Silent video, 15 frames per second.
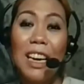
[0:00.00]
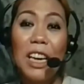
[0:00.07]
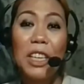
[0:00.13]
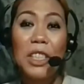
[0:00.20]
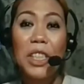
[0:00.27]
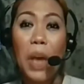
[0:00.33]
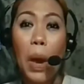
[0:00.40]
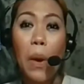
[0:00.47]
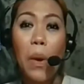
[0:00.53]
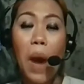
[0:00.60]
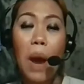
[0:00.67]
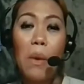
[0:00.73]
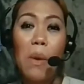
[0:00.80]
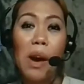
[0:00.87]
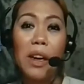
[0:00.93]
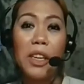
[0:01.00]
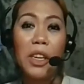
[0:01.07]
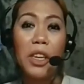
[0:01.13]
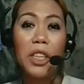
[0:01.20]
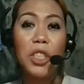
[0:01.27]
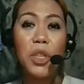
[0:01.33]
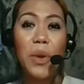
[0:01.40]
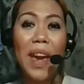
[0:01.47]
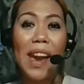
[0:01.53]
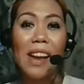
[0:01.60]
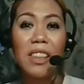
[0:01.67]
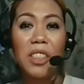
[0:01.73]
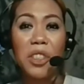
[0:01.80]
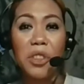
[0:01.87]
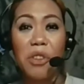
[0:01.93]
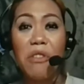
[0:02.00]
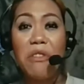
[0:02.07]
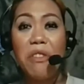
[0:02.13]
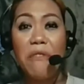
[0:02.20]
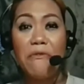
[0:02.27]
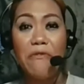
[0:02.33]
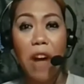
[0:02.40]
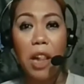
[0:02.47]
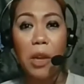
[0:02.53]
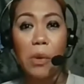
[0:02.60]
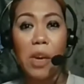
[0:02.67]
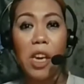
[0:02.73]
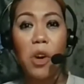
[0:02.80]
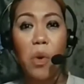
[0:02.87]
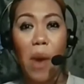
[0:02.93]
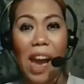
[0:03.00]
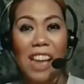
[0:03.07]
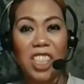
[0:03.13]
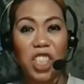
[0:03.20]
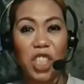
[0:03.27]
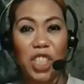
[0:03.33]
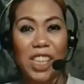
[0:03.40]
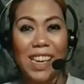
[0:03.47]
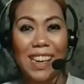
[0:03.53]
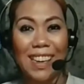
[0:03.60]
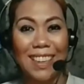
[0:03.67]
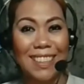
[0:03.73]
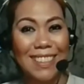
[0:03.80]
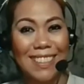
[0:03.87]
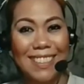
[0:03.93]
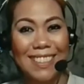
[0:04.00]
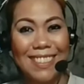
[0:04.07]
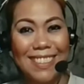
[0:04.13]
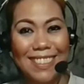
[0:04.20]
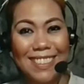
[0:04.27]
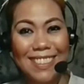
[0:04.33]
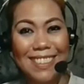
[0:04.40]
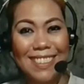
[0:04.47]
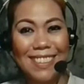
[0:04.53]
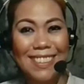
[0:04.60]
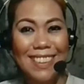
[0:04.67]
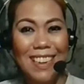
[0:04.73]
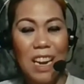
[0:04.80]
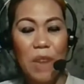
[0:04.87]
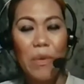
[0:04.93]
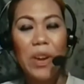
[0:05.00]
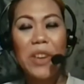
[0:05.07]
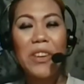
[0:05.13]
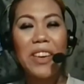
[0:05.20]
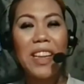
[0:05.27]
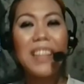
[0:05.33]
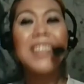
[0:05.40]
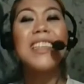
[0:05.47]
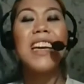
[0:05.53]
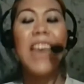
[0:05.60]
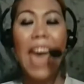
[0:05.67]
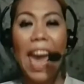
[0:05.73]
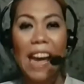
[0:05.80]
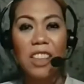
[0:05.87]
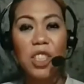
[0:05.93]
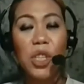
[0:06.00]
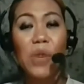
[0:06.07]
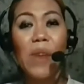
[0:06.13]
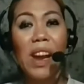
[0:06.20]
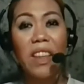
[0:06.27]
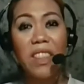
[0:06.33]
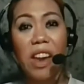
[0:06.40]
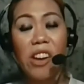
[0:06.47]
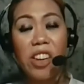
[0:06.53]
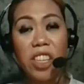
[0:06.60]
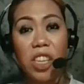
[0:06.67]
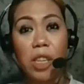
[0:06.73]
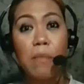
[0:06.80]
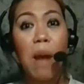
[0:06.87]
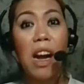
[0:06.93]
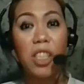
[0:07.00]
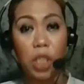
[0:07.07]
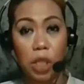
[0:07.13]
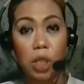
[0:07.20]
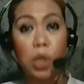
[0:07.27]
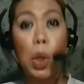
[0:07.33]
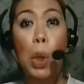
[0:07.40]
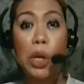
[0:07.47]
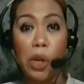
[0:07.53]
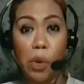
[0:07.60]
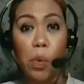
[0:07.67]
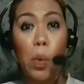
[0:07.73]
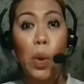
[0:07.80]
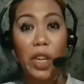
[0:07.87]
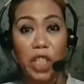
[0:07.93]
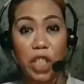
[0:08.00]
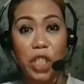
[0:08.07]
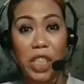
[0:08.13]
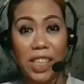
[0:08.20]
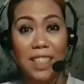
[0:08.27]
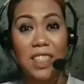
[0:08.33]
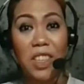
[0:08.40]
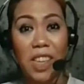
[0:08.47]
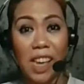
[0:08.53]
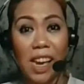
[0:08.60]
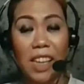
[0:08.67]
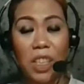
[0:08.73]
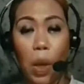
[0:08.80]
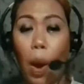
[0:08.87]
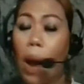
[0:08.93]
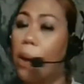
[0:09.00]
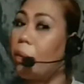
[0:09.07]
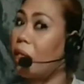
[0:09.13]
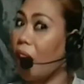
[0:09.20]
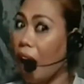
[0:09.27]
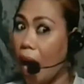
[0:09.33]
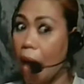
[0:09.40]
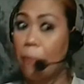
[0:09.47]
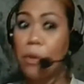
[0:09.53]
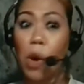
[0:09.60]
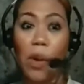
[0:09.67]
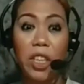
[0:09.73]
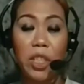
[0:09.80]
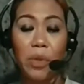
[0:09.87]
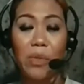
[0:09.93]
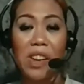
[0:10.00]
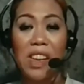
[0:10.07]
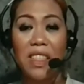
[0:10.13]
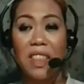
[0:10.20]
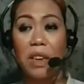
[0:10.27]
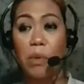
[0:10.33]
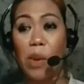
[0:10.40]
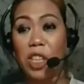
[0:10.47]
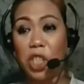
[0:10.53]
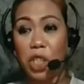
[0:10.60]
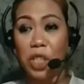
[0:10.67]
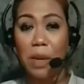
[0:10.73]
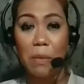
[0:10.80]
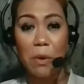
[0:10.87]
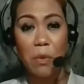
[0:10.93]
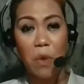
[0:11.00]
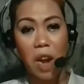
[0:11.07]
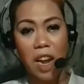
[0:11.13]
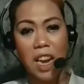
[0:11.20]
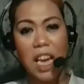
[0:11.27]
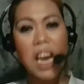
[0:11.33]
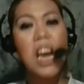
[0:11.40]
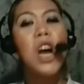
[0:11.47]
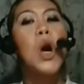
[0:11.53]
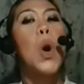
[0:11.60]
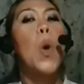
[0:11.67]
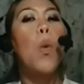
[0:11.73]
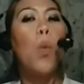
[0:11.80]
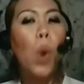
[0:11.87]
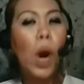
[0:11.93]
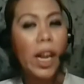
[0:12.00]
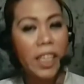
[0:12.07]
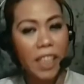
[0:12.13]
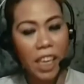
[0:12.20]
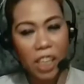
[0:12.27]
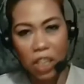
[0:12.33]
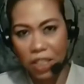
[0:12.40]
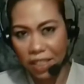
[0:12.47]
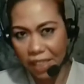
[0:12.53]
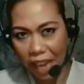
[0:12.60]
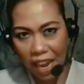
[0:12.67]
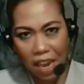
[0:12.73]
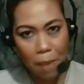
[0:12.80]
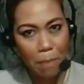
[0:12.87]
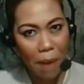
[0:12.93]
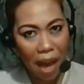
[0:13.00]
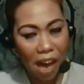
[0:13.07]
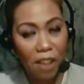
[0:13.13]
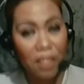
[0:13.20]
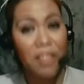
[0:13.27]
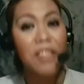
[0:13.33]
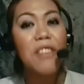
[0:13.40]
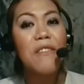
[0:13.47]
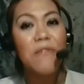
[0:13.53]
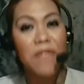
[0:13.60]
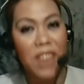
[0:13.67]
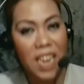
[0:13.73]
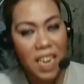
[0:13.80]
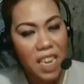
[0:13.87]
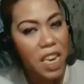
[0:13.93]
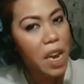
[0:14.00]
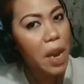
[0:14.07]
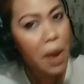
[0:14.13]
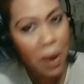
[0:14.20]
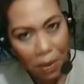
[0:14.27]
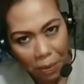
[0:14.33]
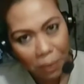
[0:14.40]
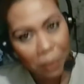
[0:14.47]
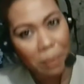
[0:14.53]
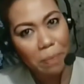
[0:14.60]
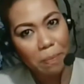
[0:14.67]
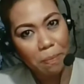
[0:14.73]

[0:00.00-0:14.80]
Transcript: So I want you to answer the following questions. Well, you can answer right there in your modules or your worksheets, okay? So I'm going to read the question number 1. What can you say about the video?